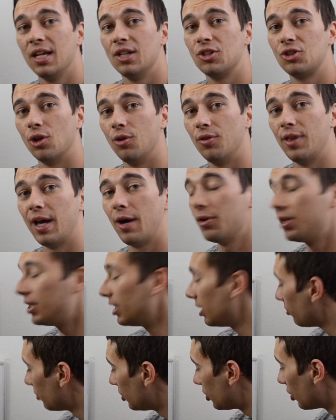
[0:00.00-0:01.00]
So that would
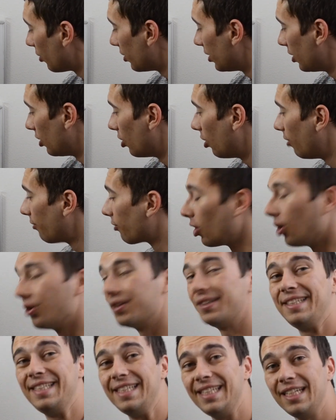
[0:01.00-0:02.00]
result in an overall
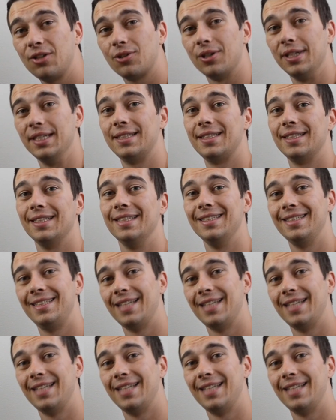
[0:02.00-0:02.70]
decrease in